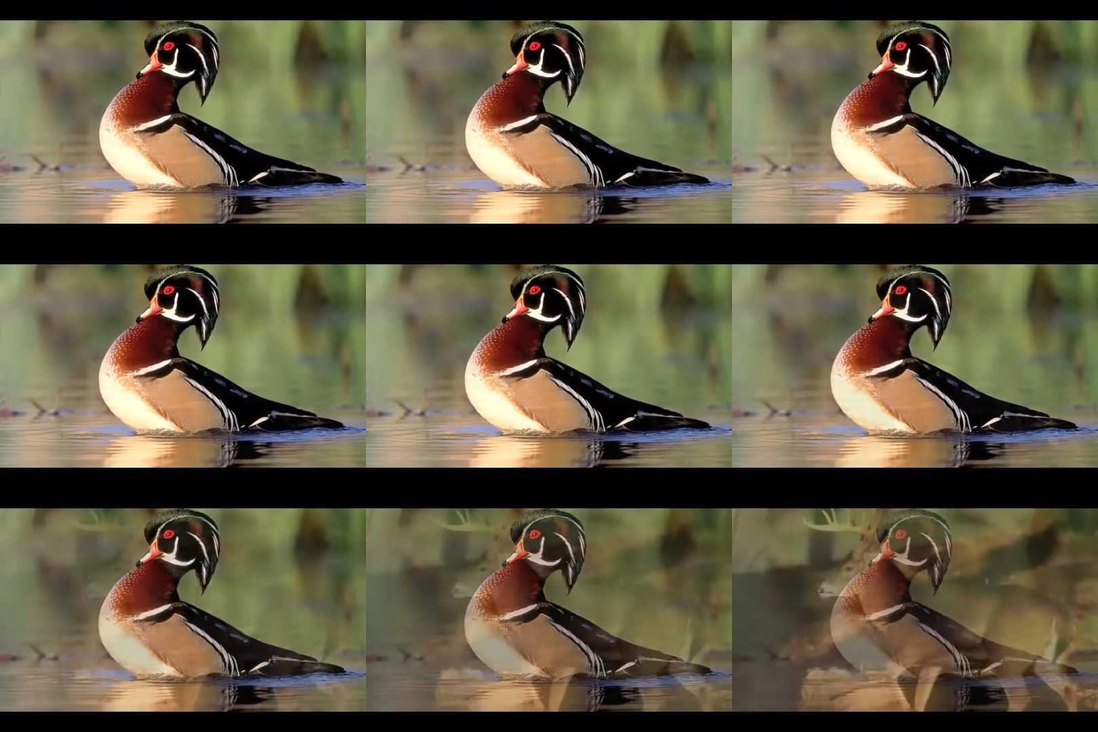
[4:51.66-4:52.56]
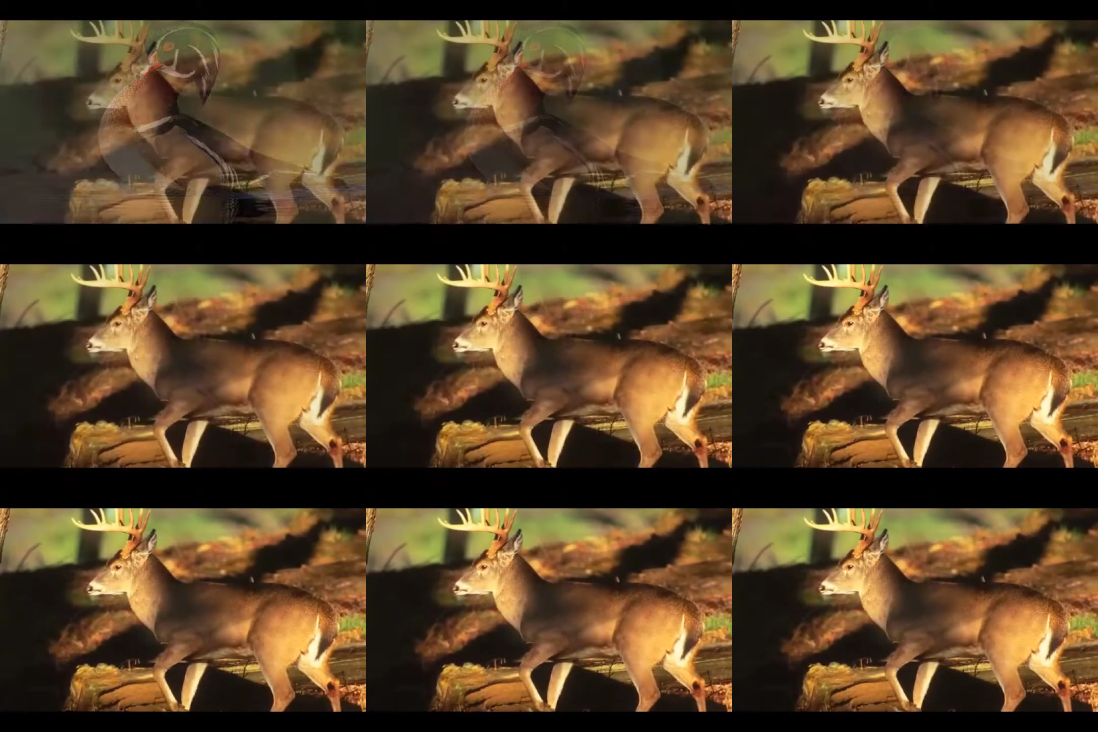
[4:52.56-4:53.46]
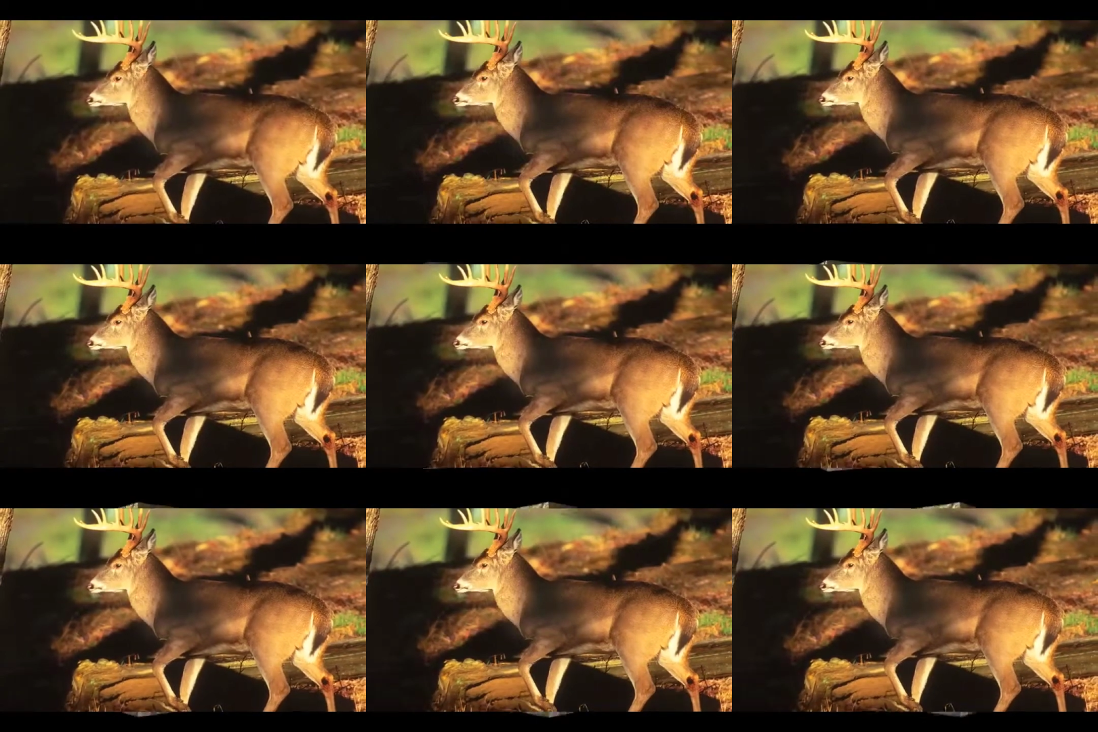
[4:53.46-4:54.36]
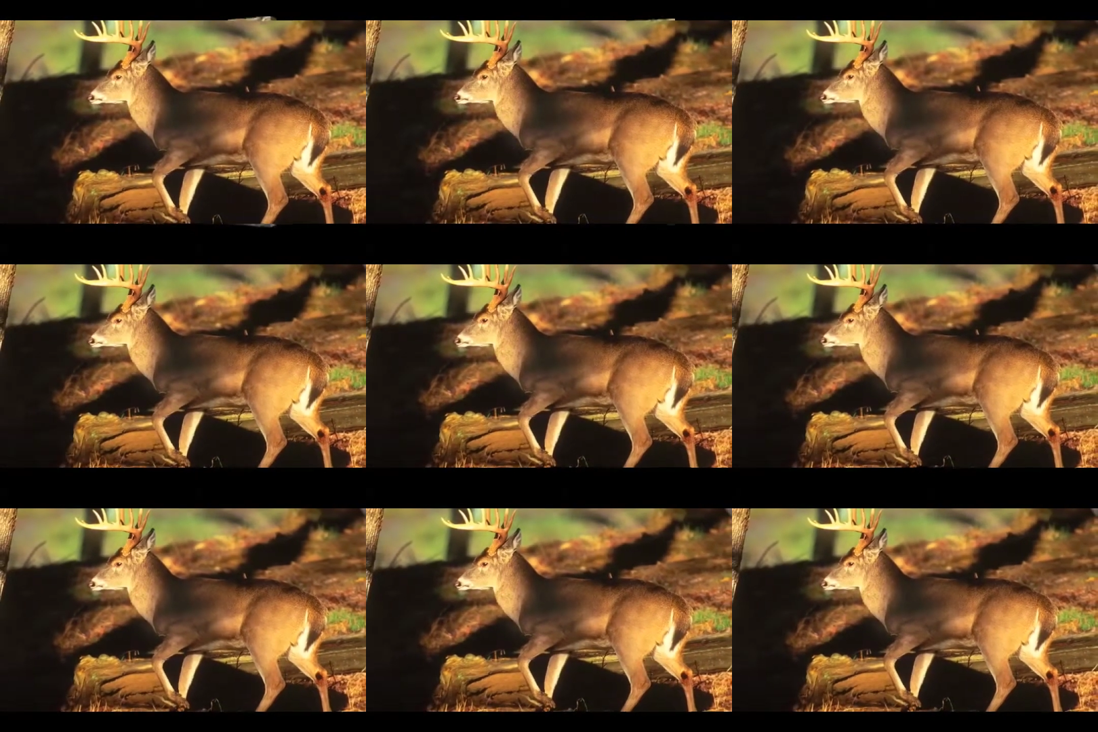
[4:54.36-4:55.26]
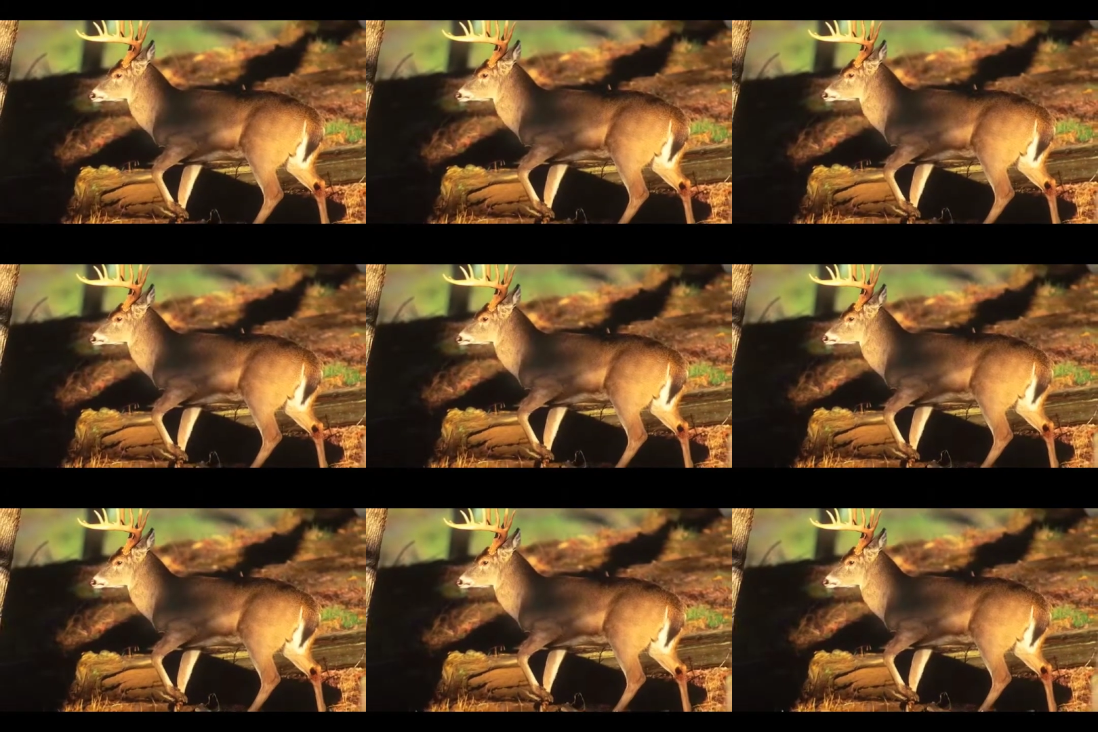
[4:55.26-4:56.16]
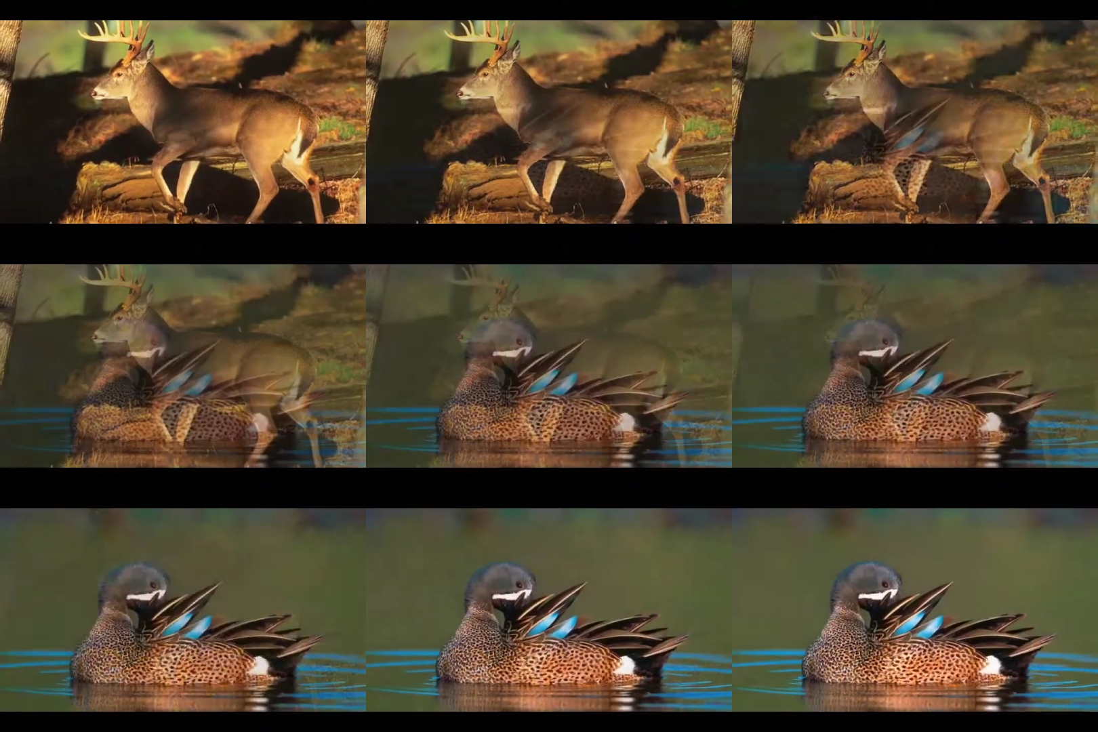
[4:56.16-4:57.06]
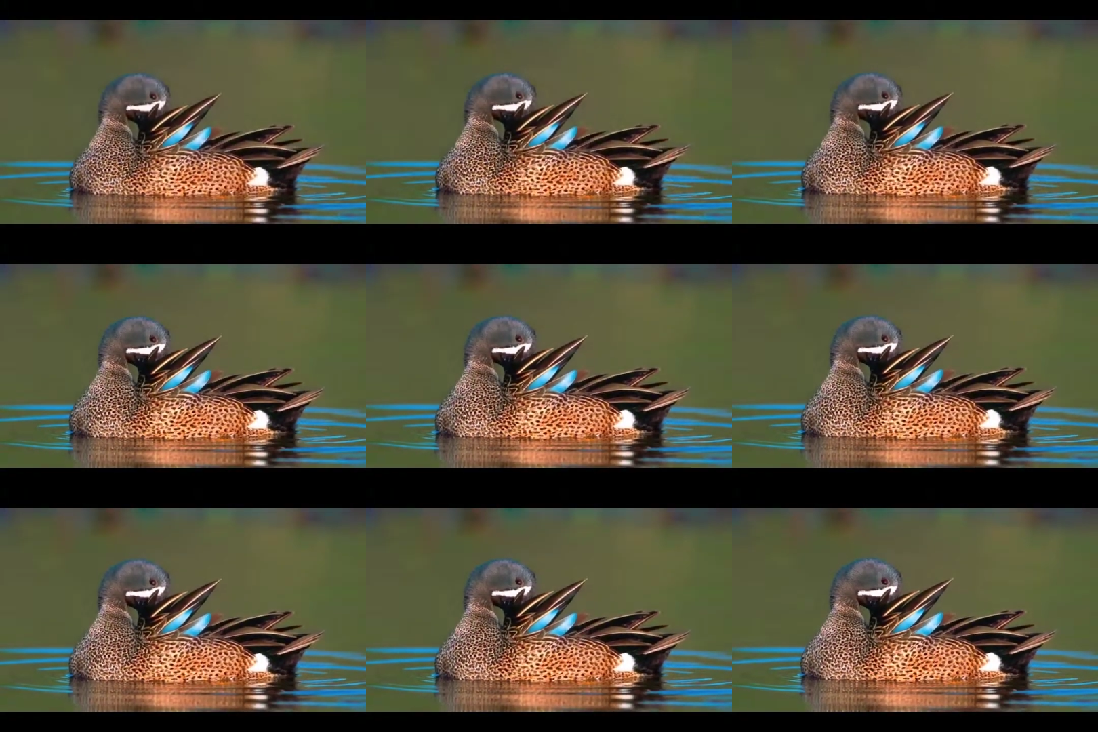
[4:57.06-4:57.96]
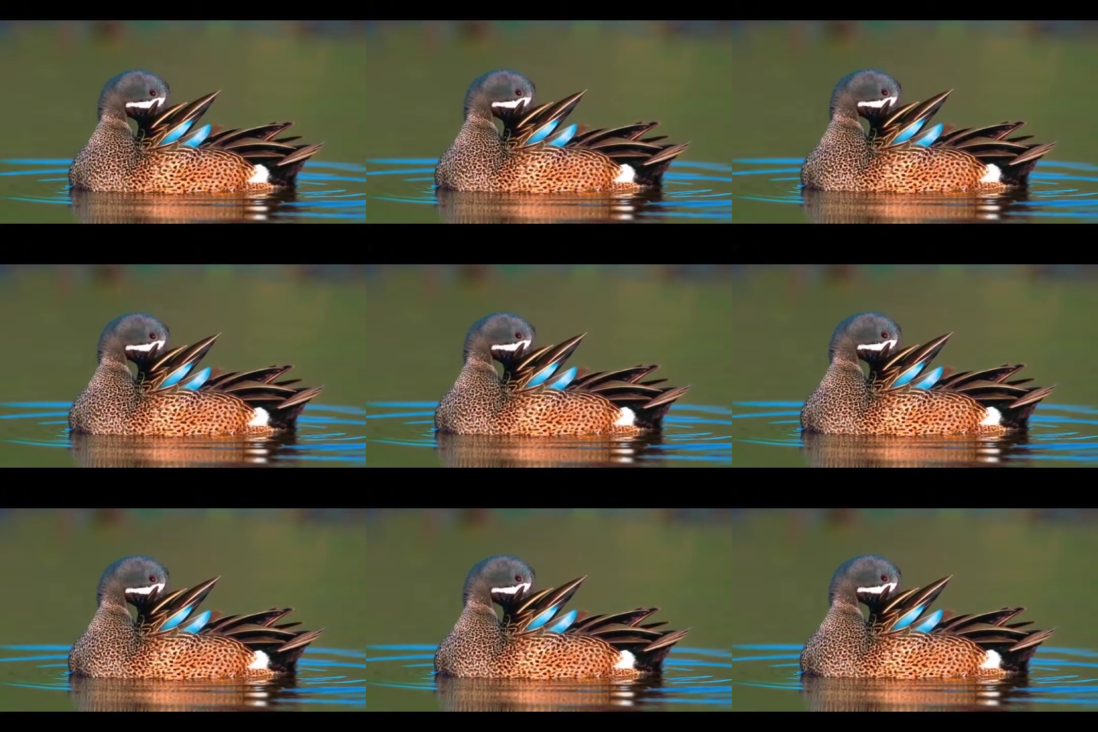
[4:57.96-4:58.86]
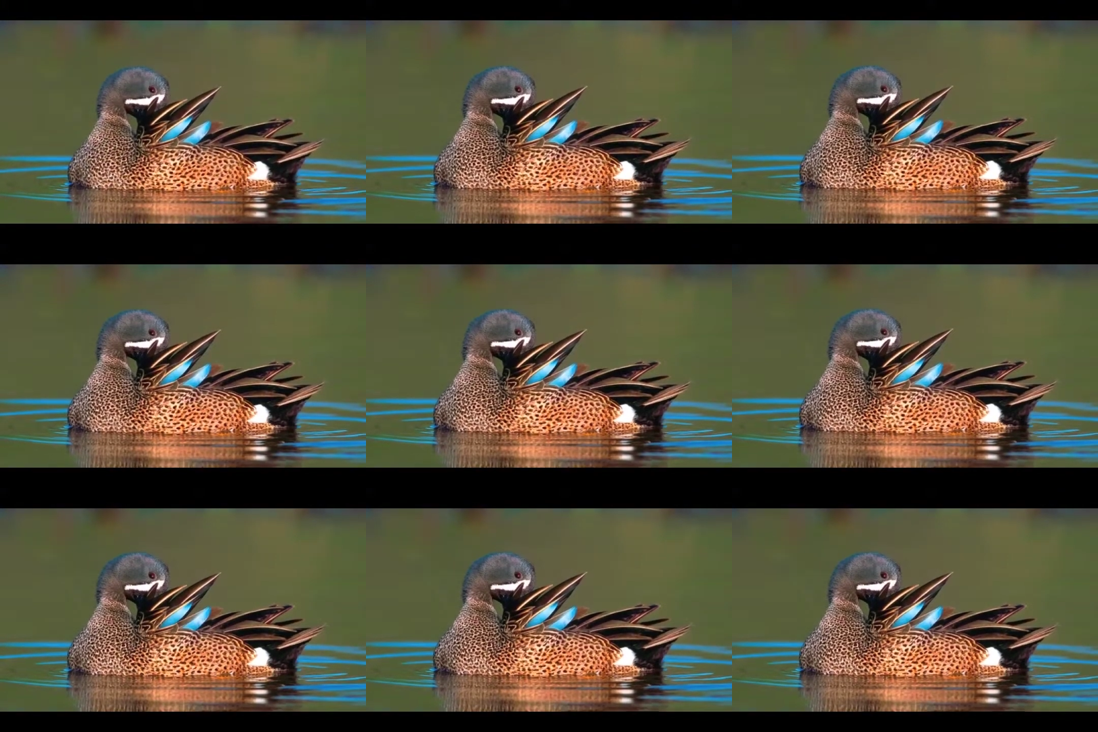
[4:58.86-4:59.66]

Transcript: [unreadable: no face in view]